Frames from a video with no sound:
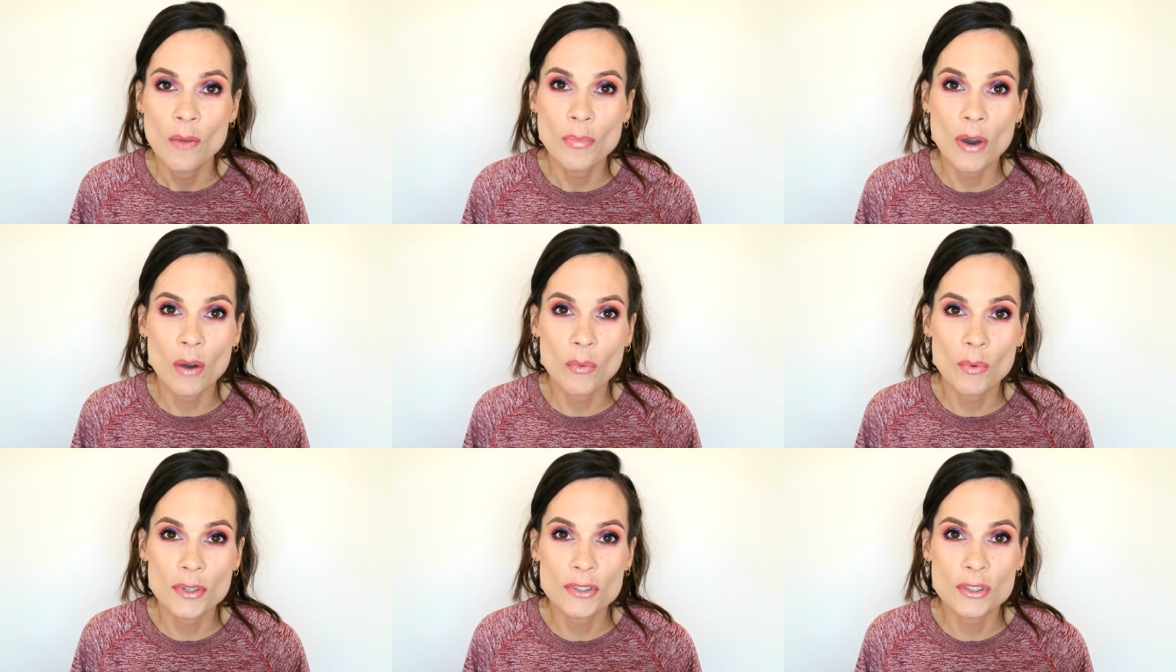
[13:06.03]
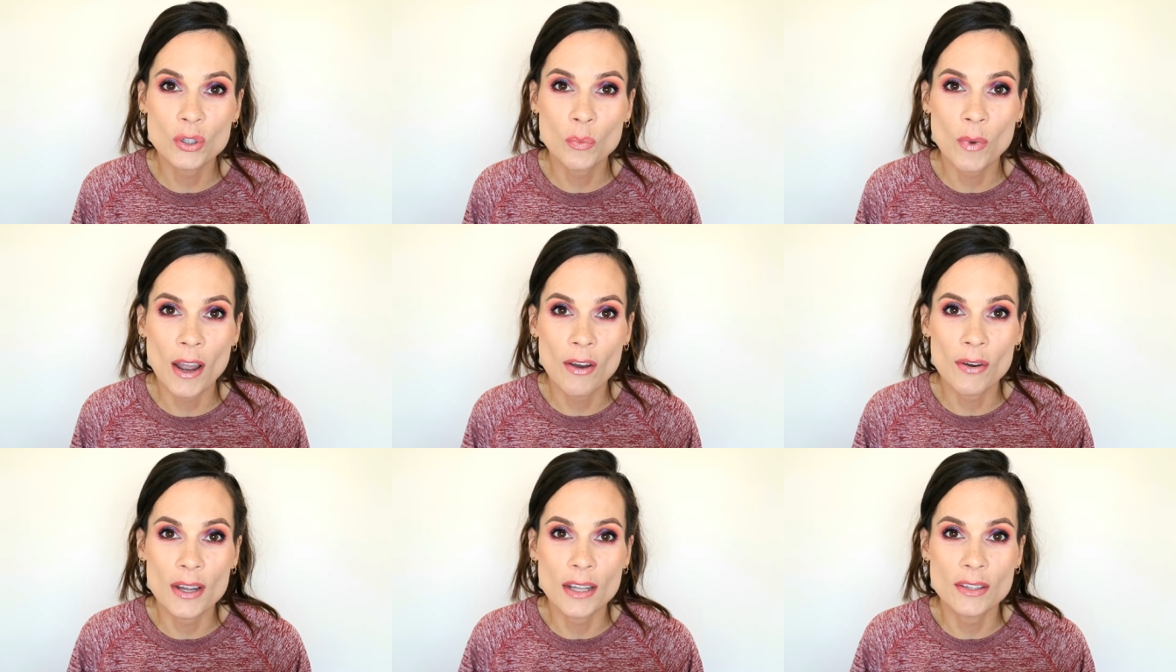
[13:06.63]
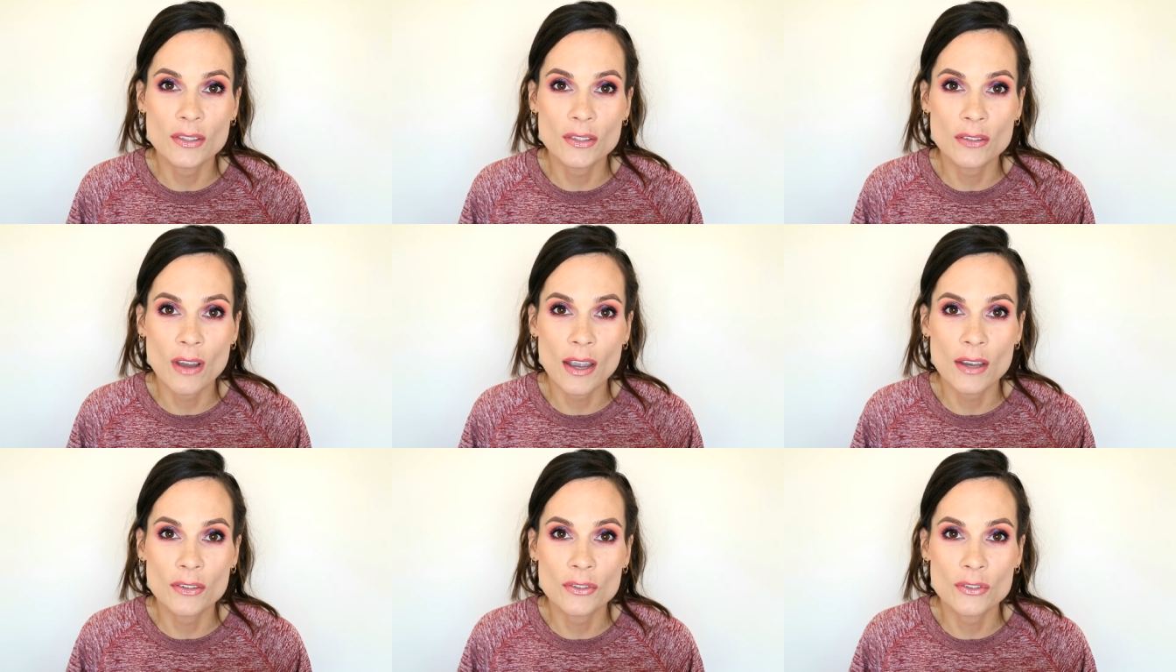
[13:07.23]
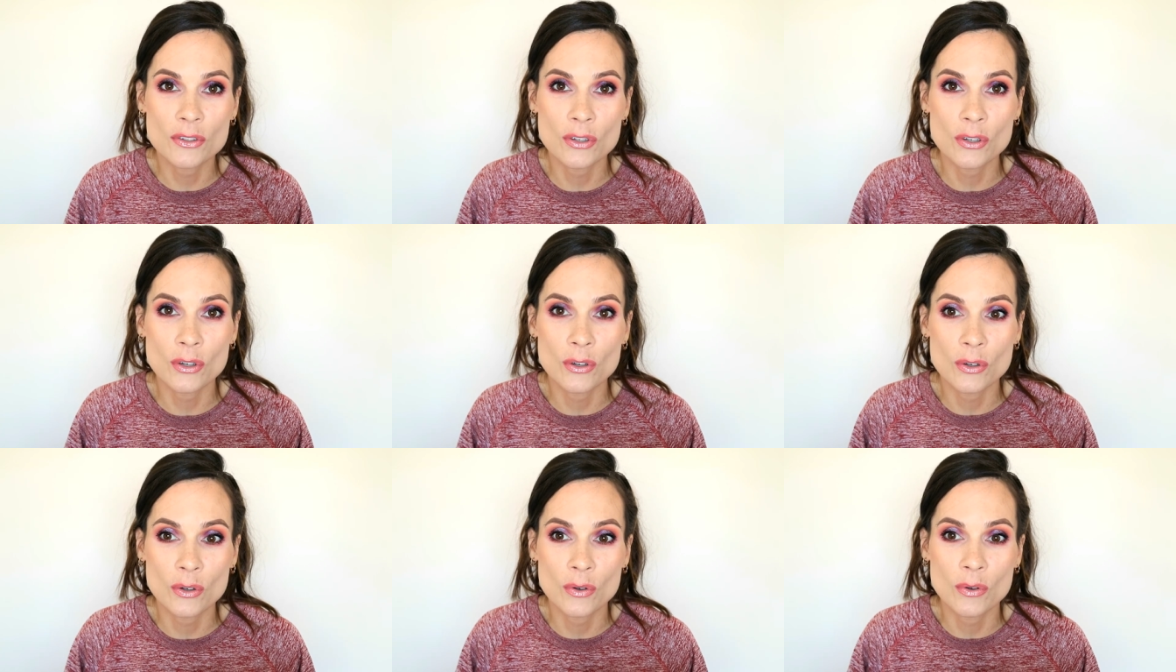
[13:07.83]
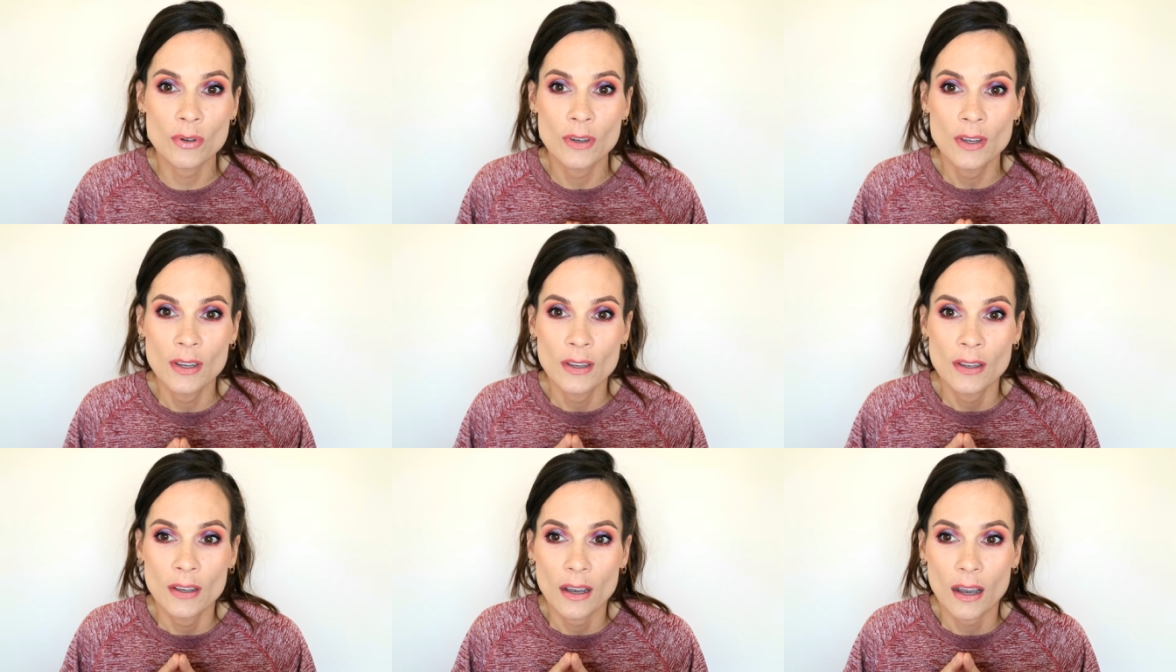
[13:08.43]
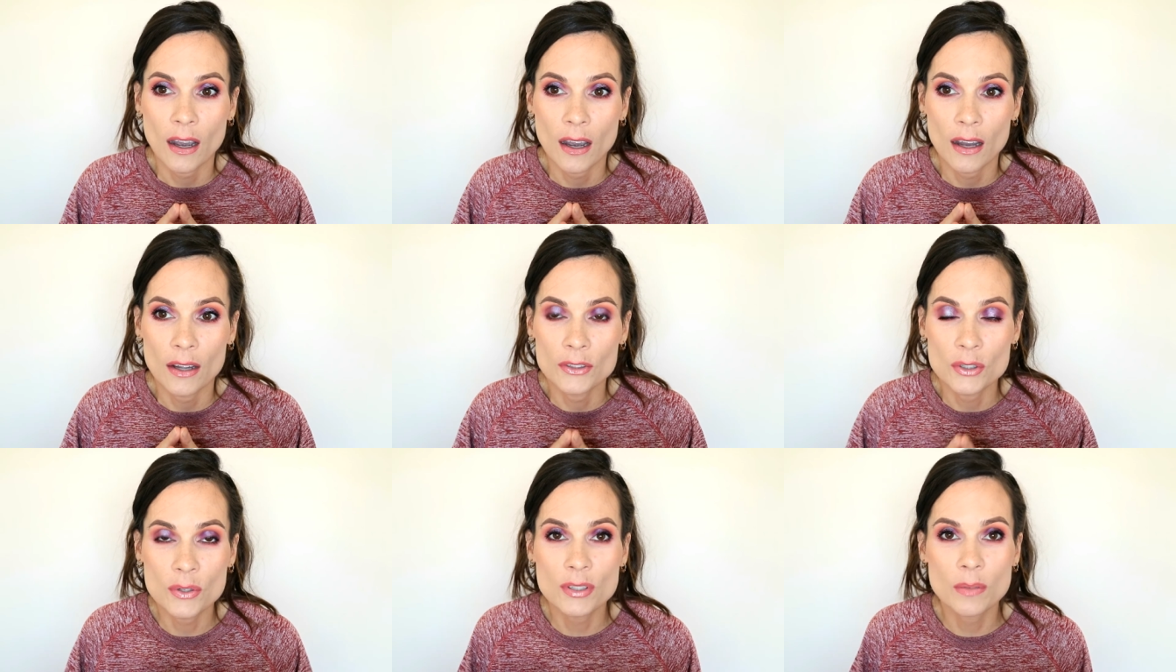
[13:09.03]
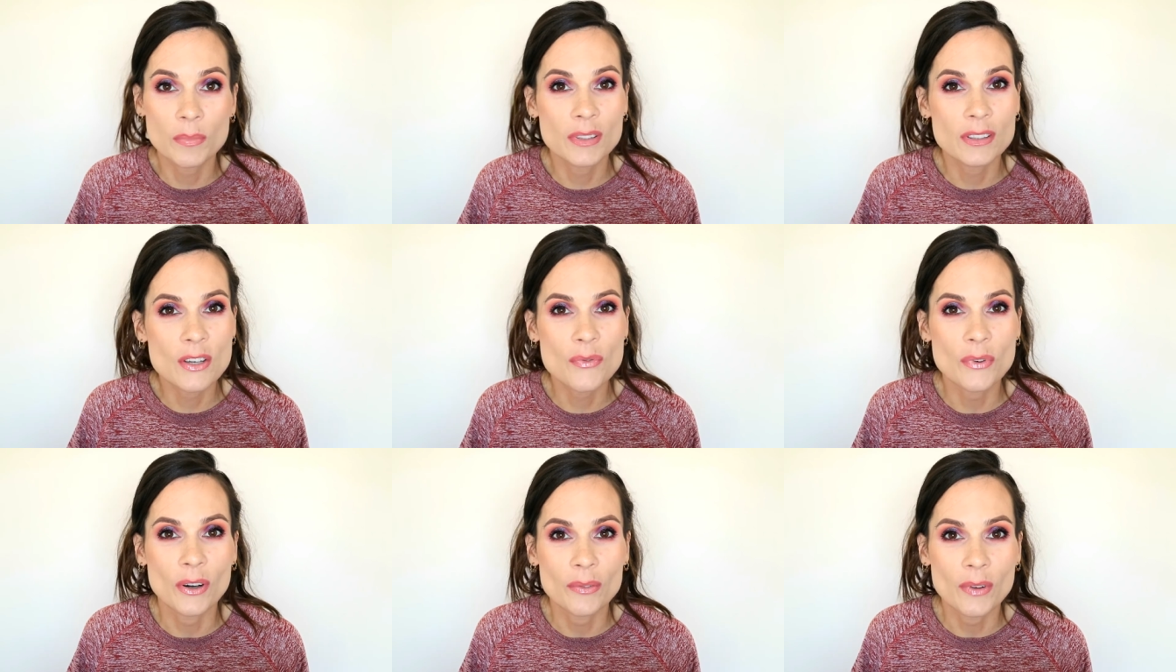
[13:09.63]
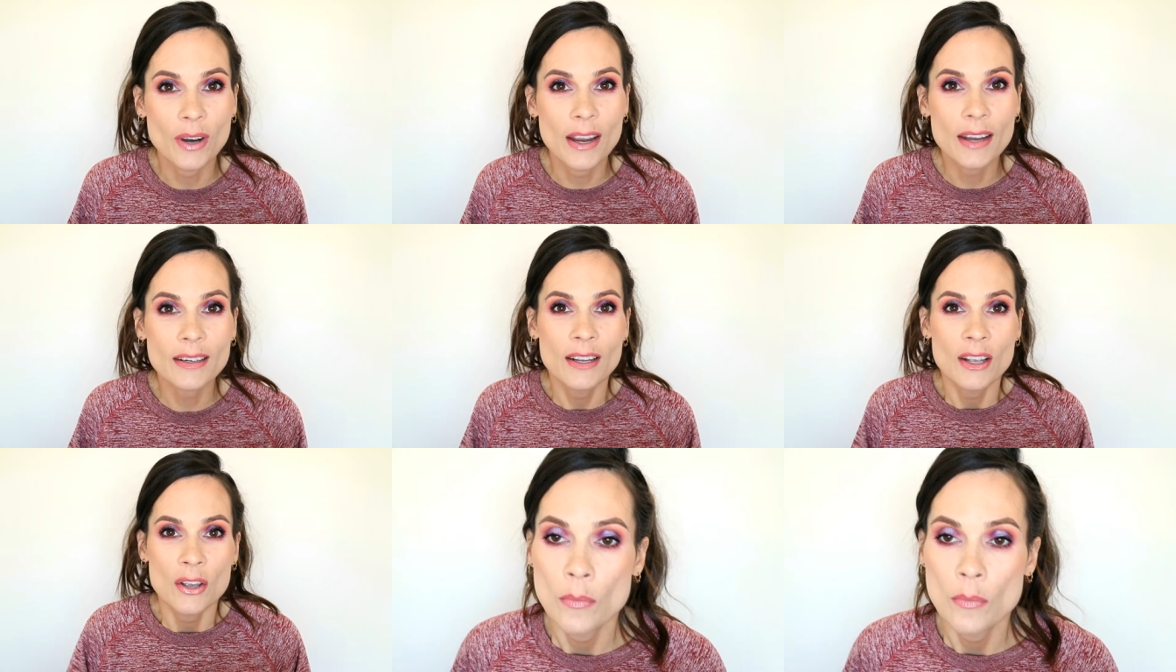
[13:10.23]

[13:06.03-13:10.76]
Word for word: but once in a while it's nice to uh, do something different, right?